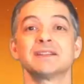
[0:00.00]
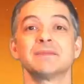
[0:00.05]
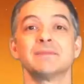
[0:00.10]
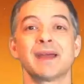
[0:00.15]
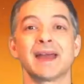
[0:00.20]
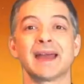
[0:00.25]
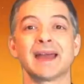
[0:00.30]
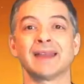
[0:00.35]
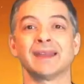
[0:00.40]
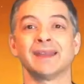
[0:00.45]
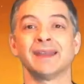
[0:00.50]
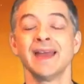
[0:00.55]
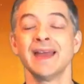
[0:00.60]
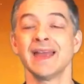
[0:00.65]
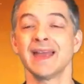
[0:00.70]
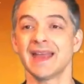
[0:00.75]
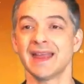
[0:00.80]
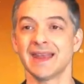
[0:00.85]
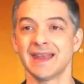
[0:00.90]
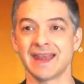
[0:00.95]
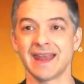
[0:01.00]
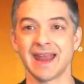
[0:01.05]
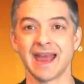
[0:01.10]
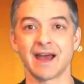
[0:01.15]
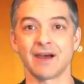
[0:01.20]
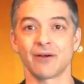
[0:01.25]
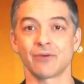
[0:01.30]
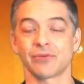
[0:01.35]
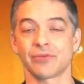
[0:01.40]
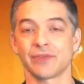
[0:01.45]
the man and
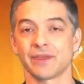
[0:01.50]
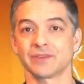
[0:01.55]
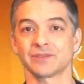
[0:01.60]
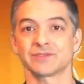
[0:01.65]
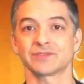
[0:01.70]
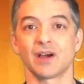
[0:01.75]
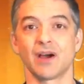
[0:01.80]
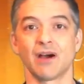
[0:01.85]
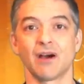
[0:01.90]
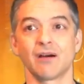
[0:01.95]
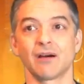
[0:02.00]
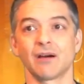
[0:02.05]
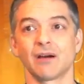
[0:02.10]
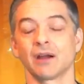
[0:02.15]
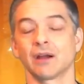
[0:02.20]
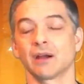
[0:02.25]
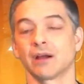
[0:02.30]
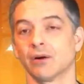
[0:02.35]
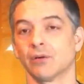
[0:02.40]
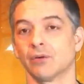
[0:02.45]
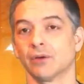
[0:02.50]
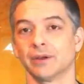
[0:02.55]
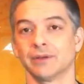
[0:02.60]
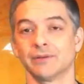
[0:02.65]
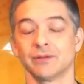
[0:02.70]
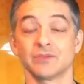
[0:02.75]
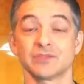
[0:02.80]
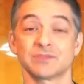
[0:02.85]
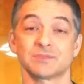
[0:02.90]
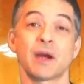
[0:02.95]
now things are
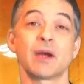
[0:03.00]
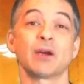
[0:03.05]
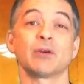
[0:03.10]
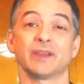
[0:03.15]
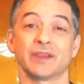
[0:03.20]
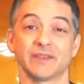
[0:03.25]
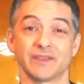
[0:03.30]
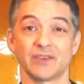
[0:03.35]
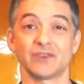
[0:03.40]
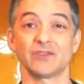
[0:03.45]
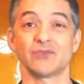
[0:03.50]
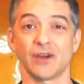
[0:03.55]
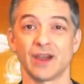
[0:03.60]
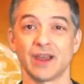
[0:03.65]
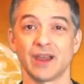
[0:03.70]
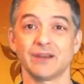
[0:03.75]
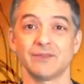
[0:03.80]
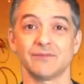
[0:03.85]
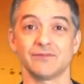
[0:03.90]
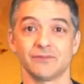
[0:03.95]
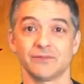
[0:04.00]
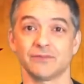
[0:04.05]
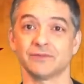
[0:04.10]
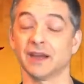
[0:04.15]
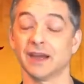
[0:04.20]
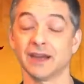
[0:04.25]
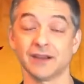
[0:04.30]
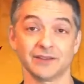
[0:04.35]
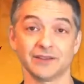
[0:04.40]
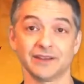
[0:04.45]
going, they're spiraling the drain,
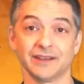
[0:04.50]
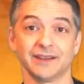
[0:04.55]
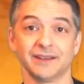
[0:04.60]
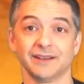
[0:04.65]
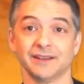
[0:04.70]
frankly.